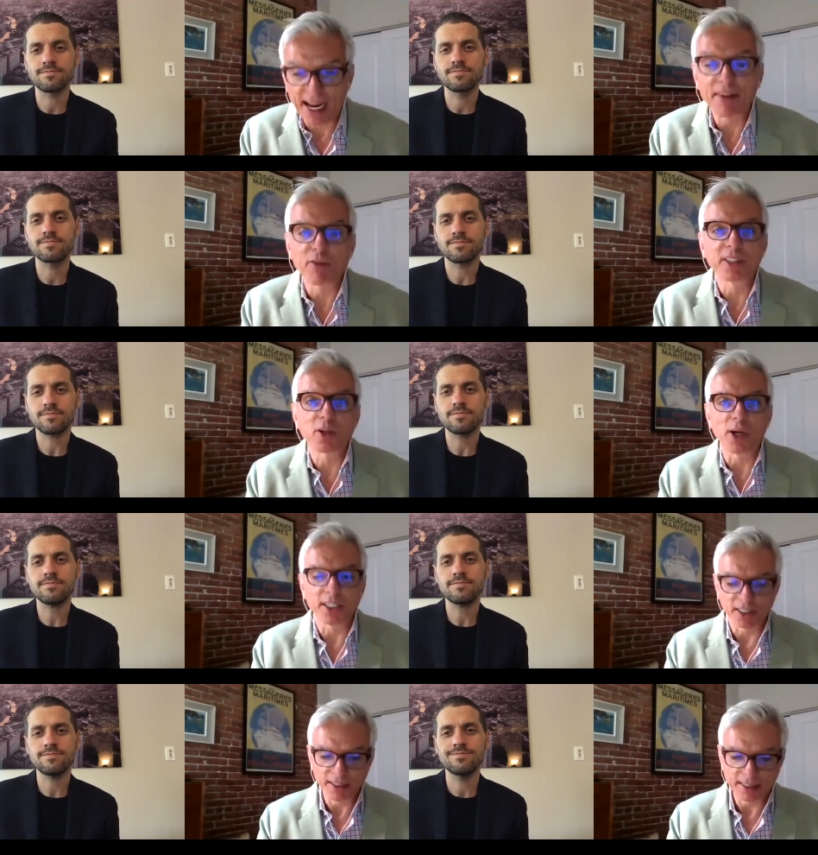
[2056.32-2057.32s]
Speaker 1: fielding
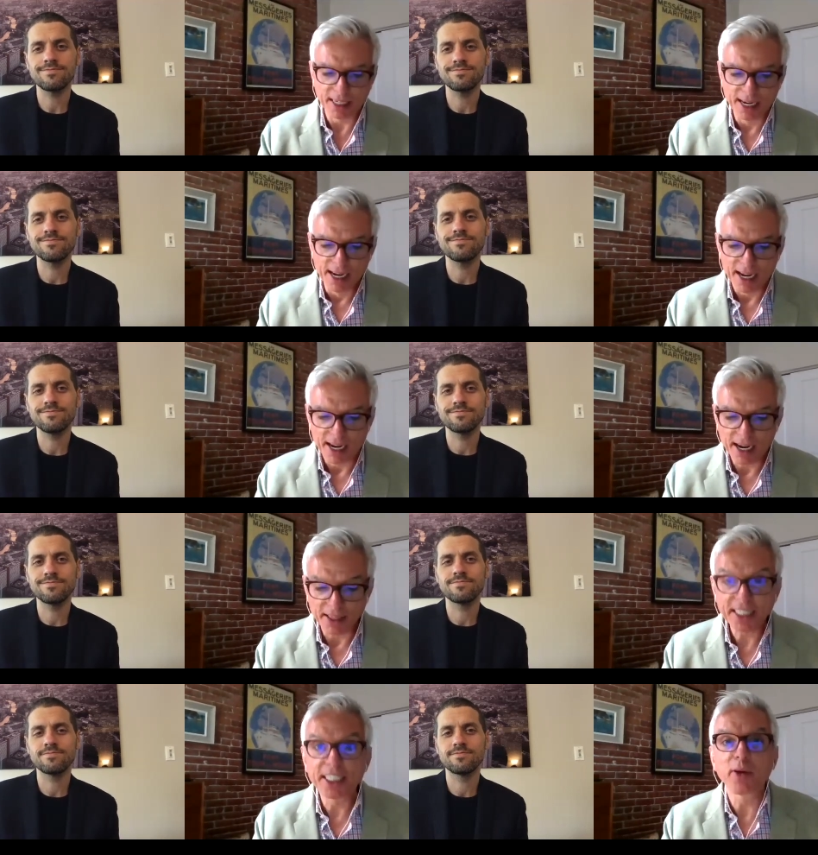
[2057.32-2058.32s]
everyone's questions.
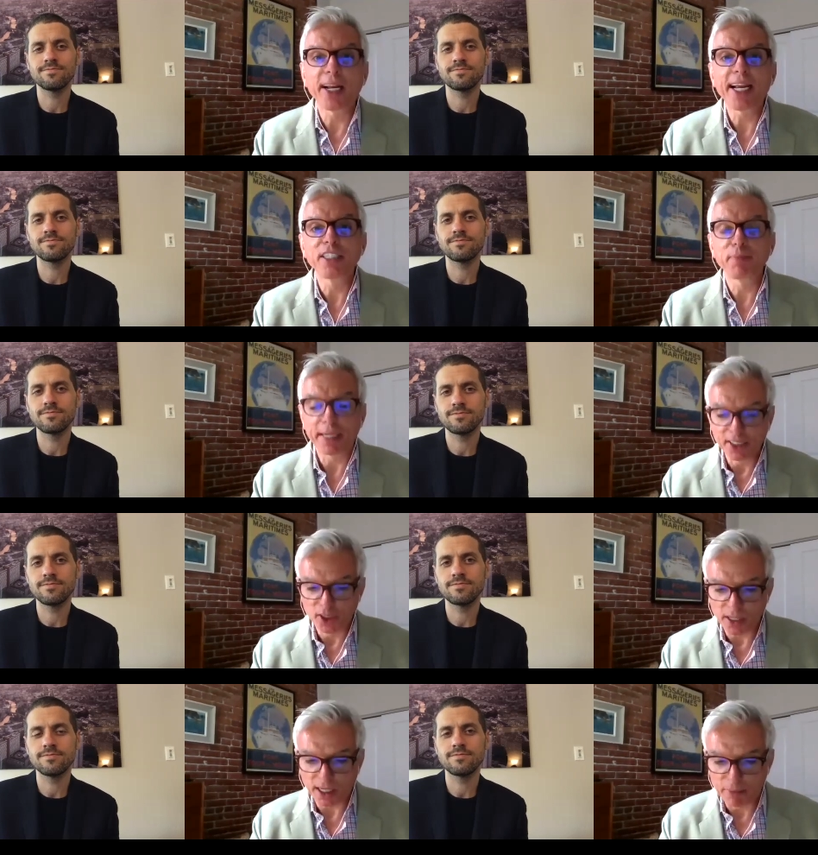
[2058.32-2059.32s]
Uh, this Q&A has
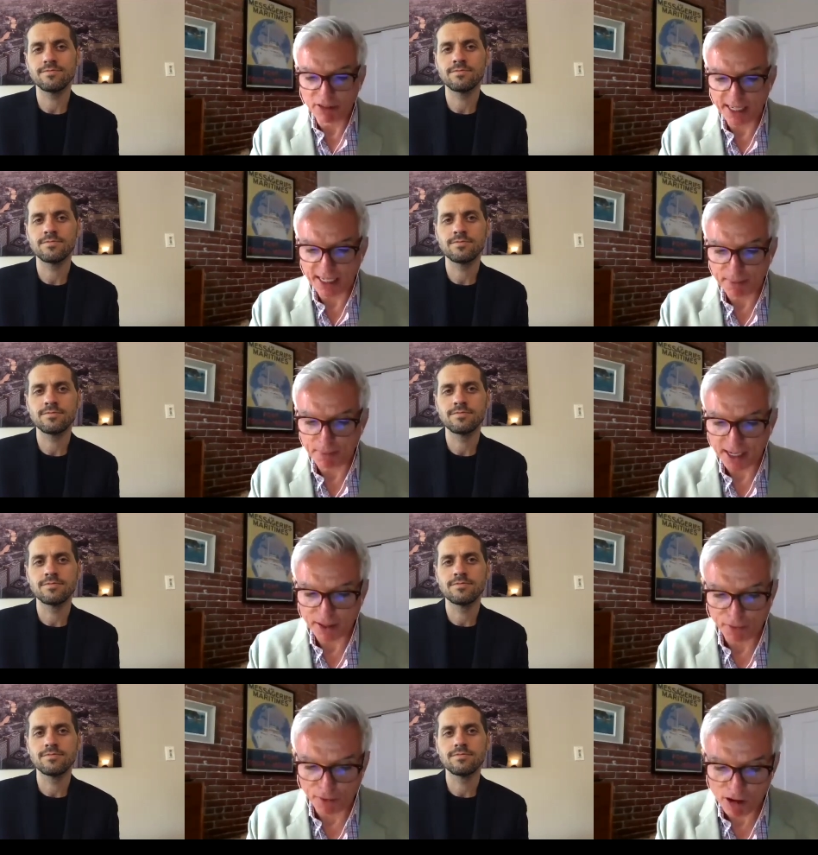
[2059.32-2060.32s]
been jointly presented
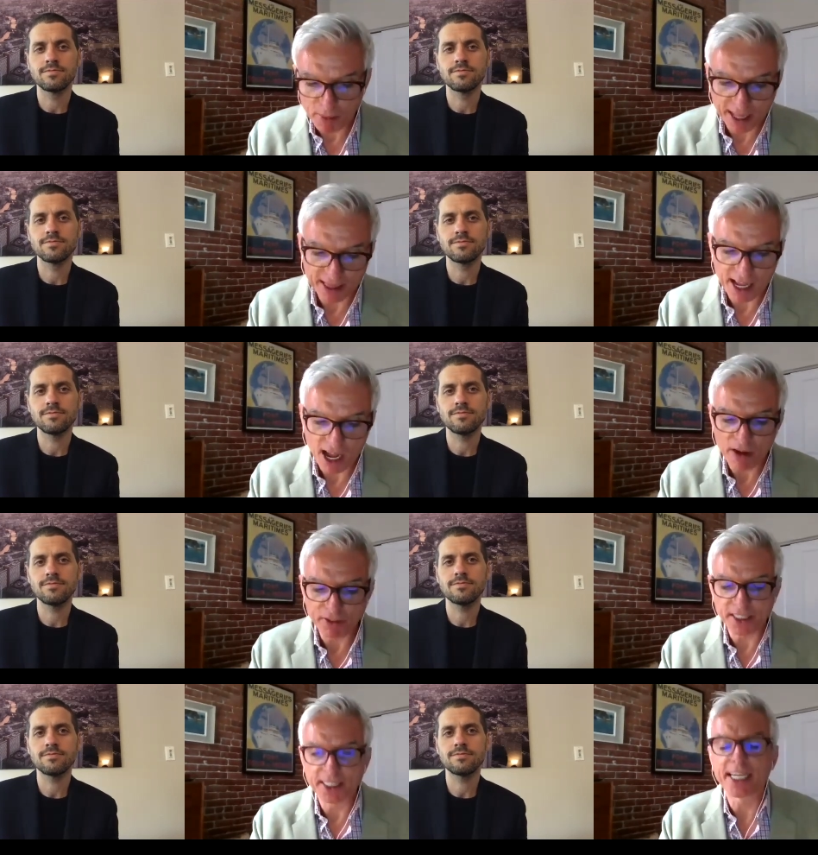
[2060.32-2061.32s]
by the Forum at the
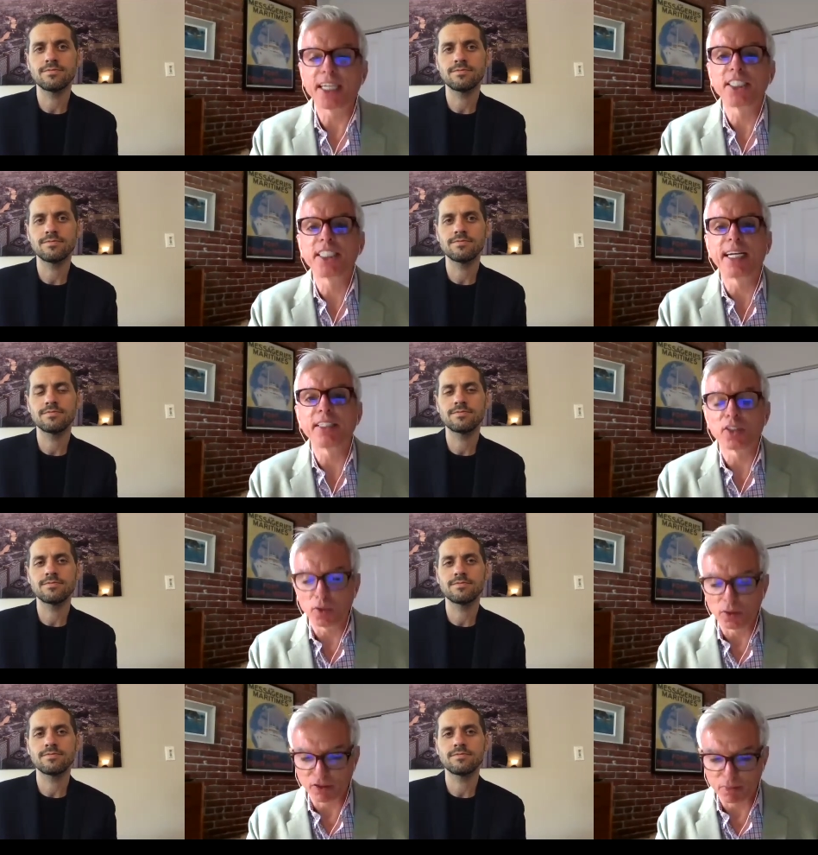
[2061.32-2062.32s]
Harvard T.H.
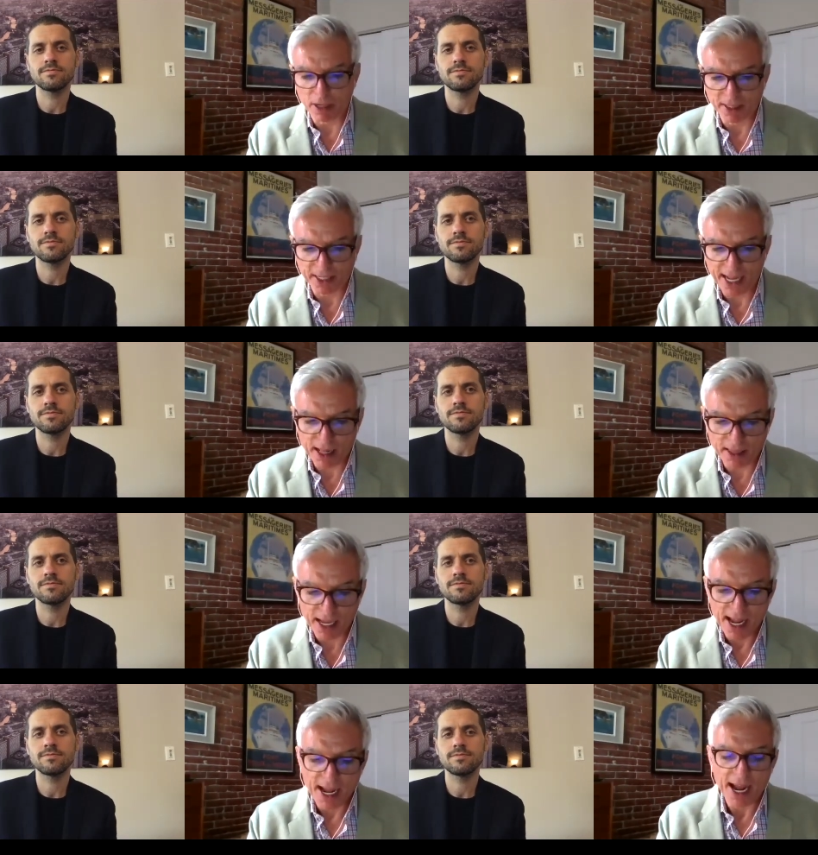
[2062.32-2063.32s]
Chan School of Public
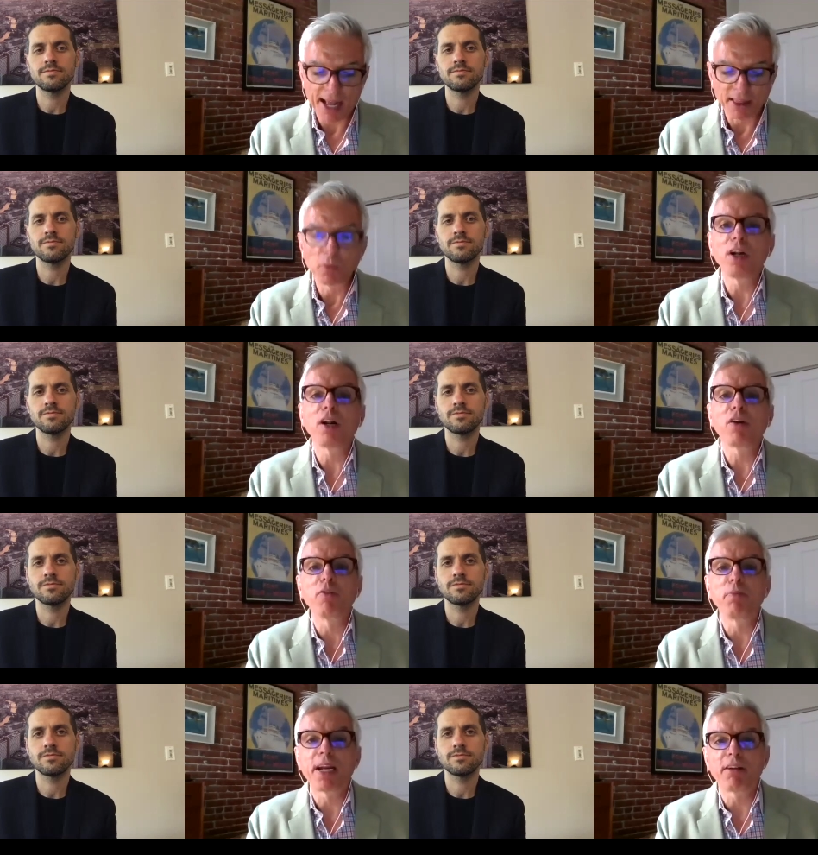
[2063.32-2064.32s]
Health and the
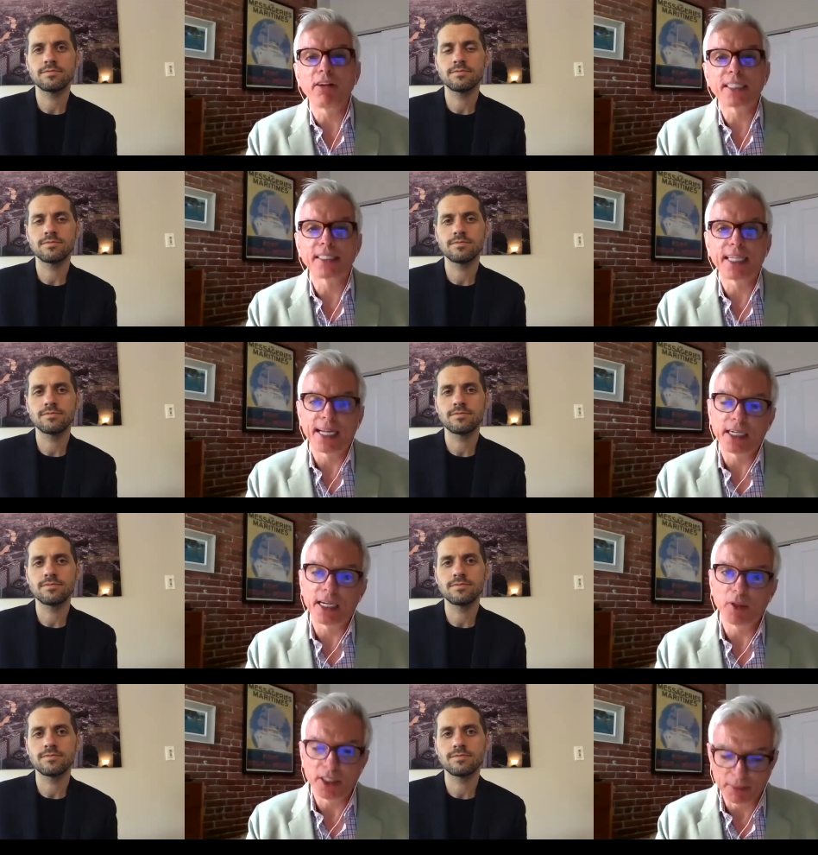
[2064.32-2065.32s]
World from PRX
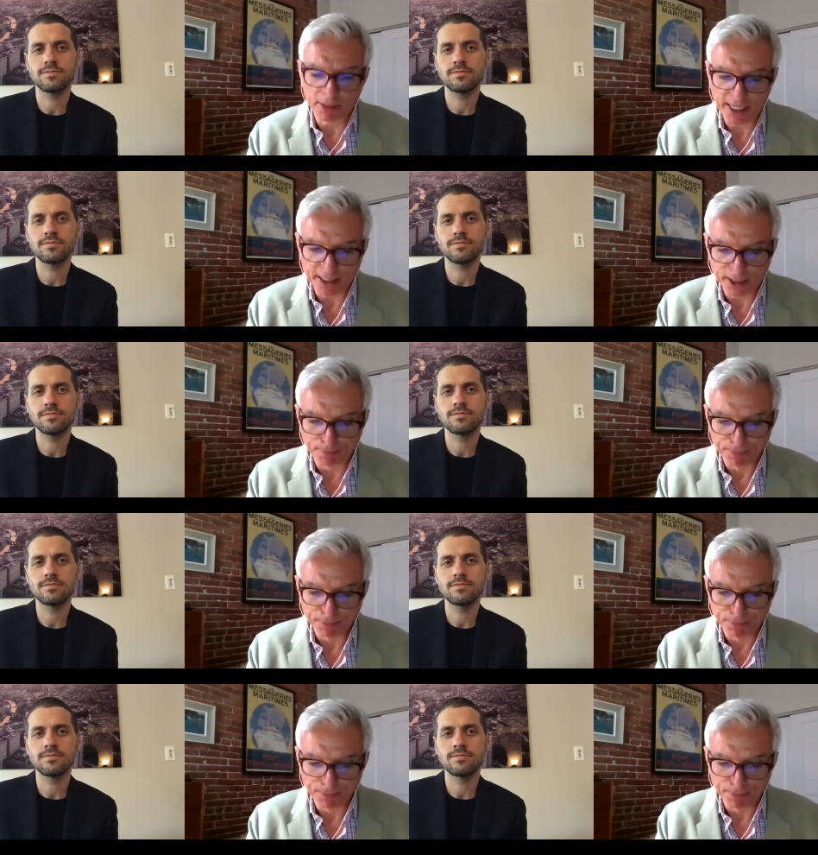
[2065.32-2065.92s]
and WGBH.